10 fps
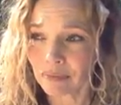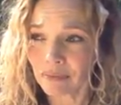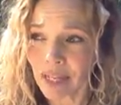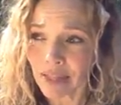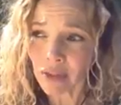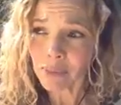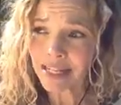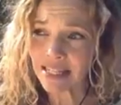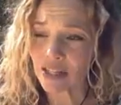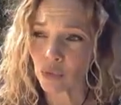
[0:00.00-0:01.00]
and their
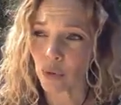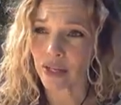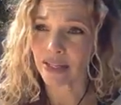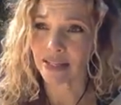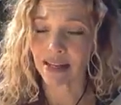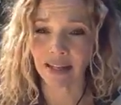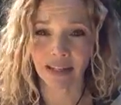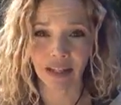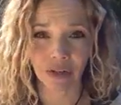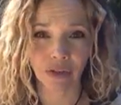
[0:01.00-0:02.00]
message was that
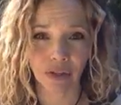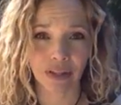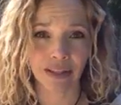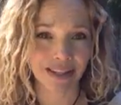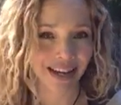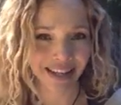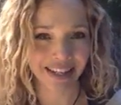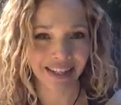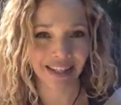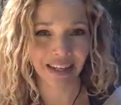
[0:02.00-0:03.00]
the earth is dying,
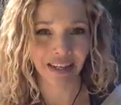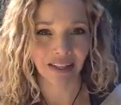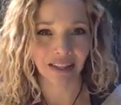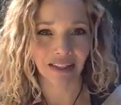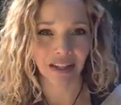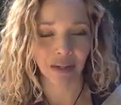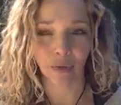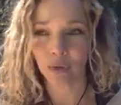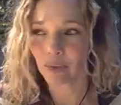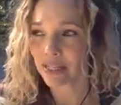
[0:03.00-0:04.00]
and the
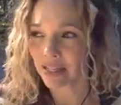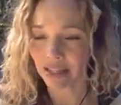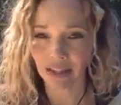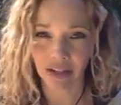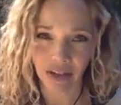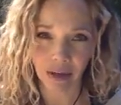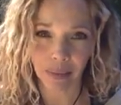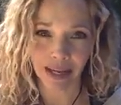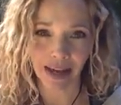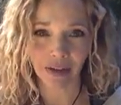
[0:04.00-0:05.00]
only reason that they're
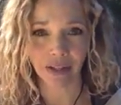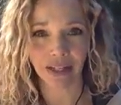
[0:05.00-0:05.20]
coming out and